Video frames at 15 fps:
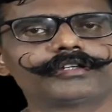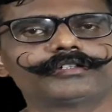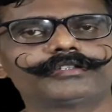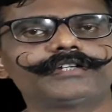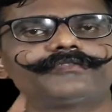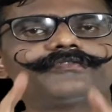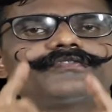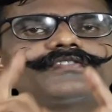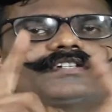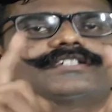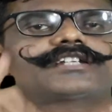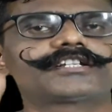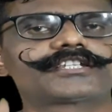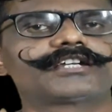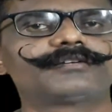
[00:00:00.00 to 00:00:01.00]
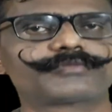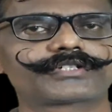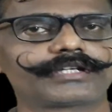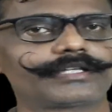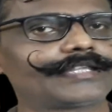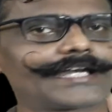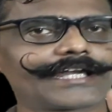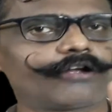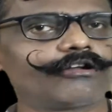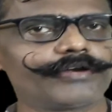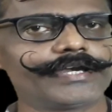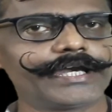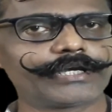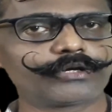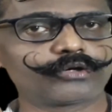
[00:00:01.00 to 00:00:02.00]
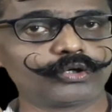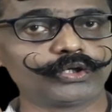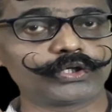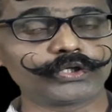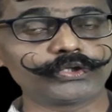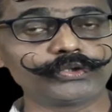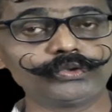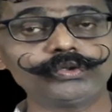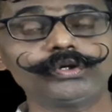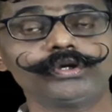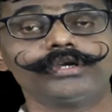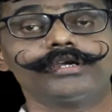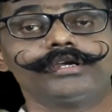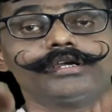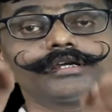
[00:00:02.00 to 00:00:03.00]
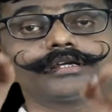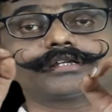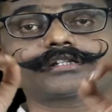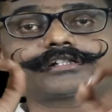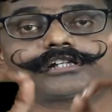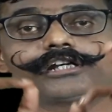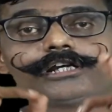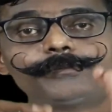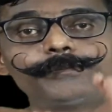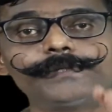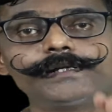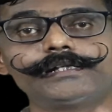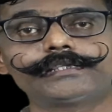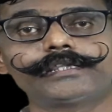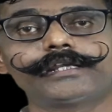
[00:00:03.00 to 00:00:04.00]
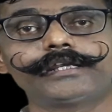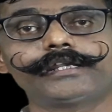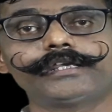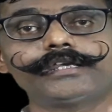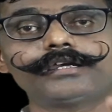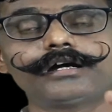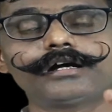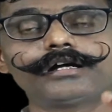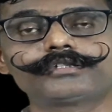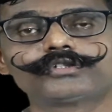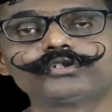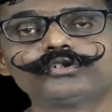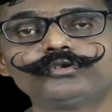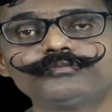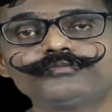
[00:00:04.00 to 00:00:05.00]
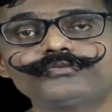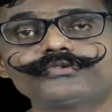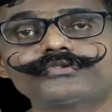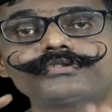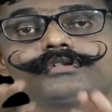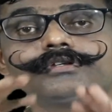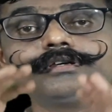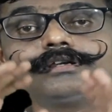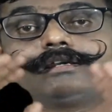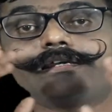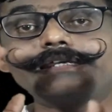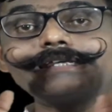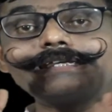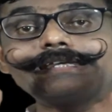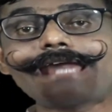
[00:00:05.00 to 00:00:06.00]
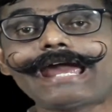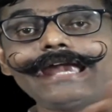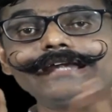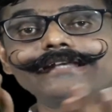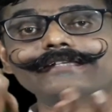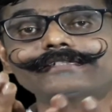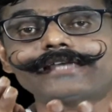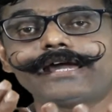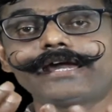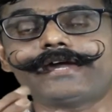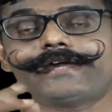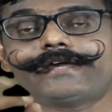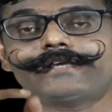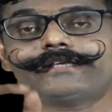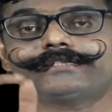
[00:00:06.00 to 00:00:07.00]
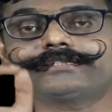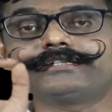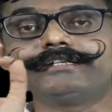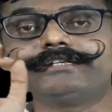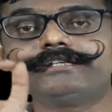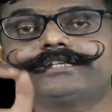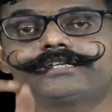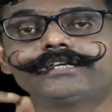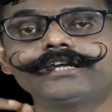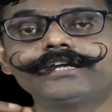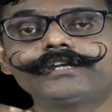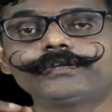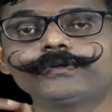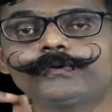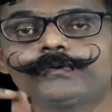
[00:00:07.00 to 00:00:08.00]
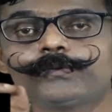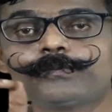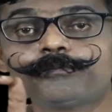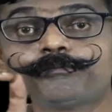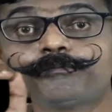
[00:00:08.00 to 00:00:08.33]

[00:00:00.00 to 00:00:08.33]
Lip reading: The first assumption that already I told to you, crystal field theory assumes ligands as negative